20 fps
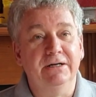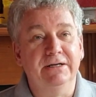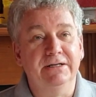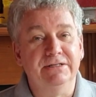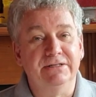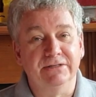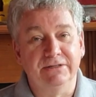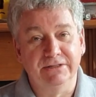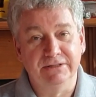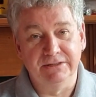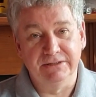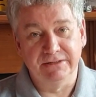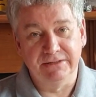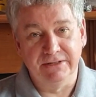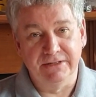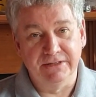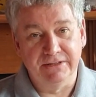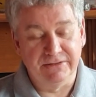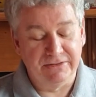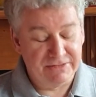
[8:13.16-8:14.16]
into
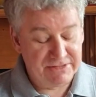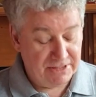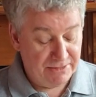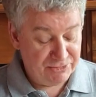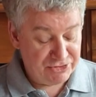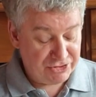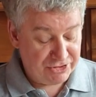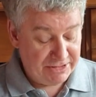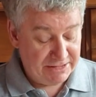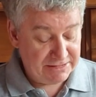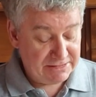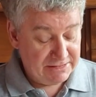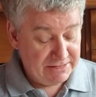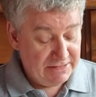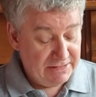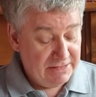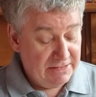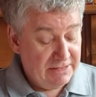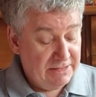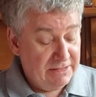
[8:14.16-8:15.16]
the substrate.
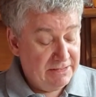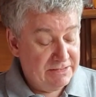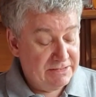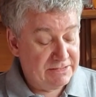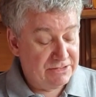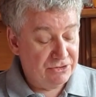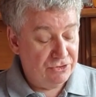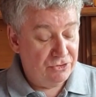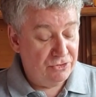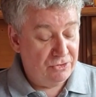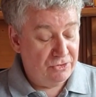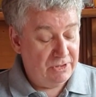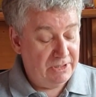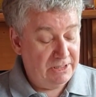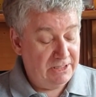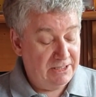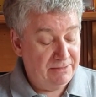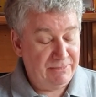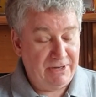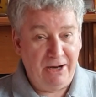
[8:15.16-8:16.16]

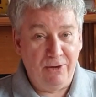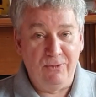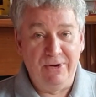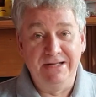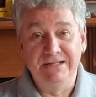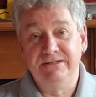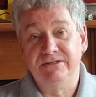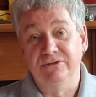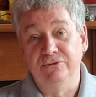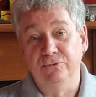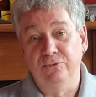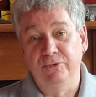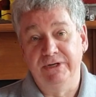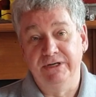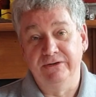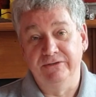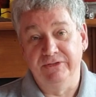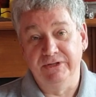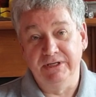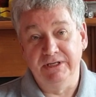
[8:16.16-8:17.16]
So I went to
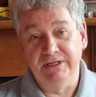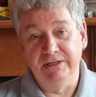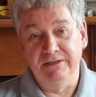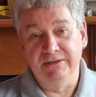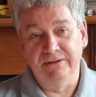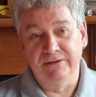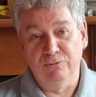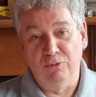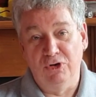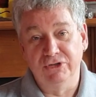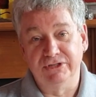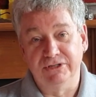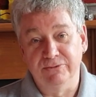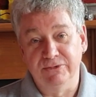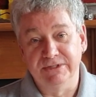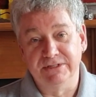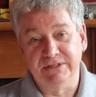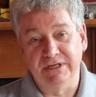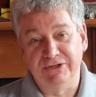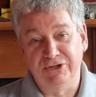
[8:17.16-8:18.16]
where the water
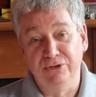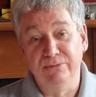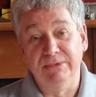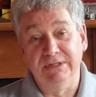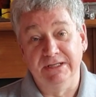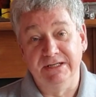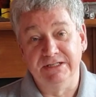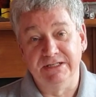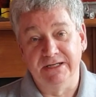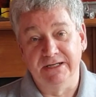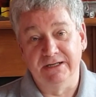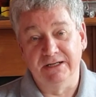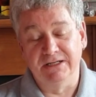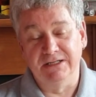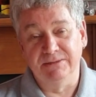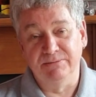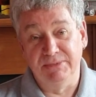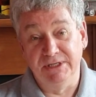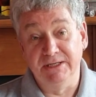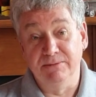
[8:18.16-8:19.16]
was accumulating
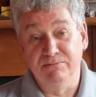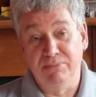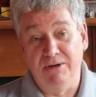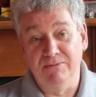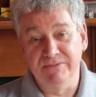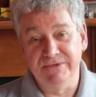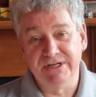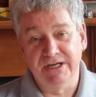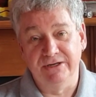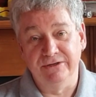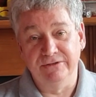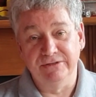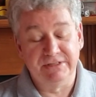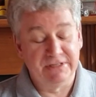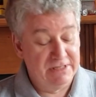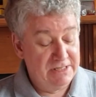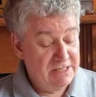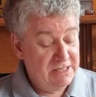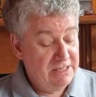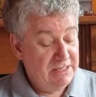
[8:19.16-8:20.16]
and being pumped out,
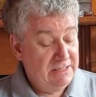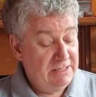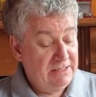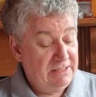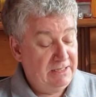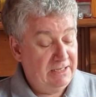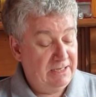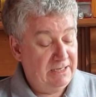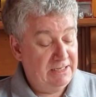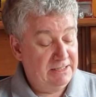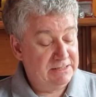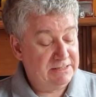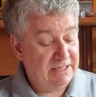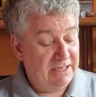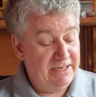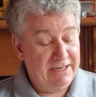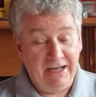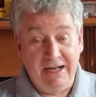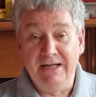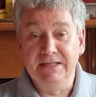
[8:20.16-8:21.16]
and
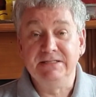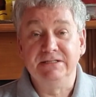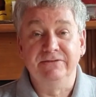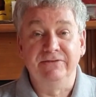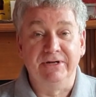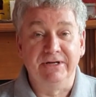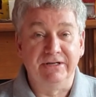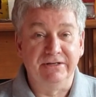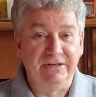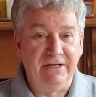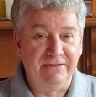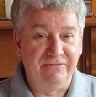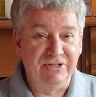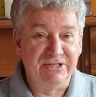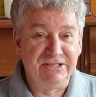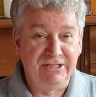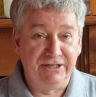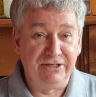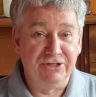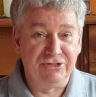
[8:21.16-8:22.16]
I asked if I could have a
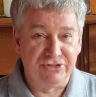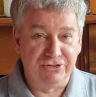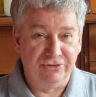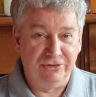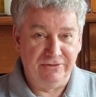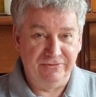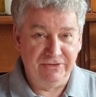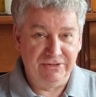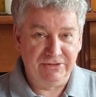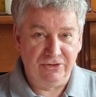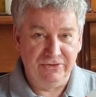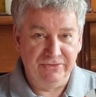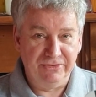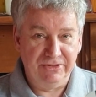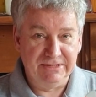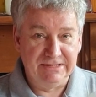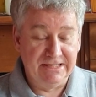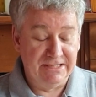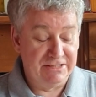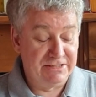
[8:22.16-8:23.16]
signature of it on
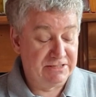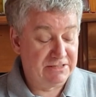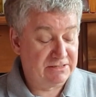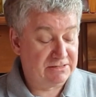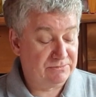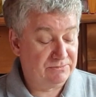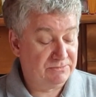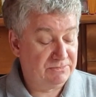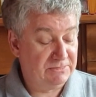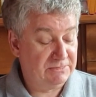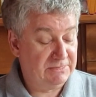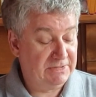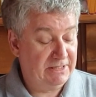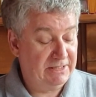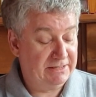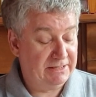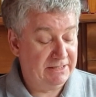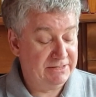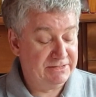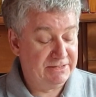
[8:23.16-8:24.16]
the disc,
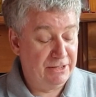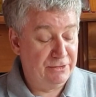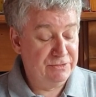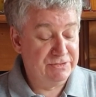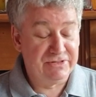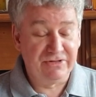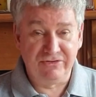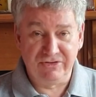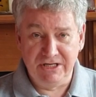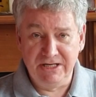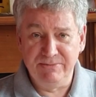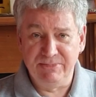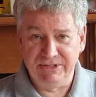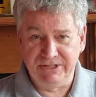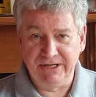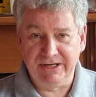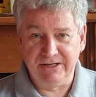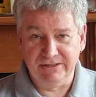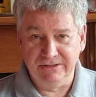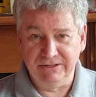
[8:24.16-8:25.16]
and I doused 3
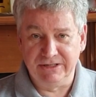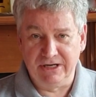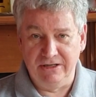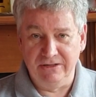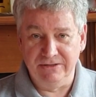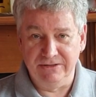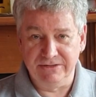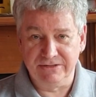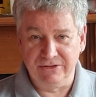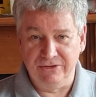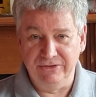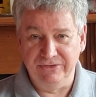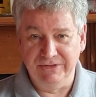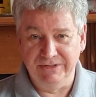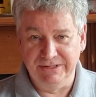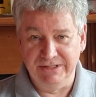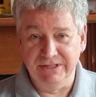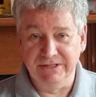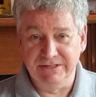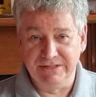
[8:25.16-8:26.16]
particular colours on
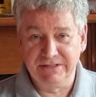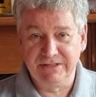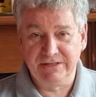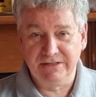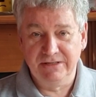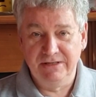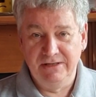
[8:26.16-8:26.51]
the disc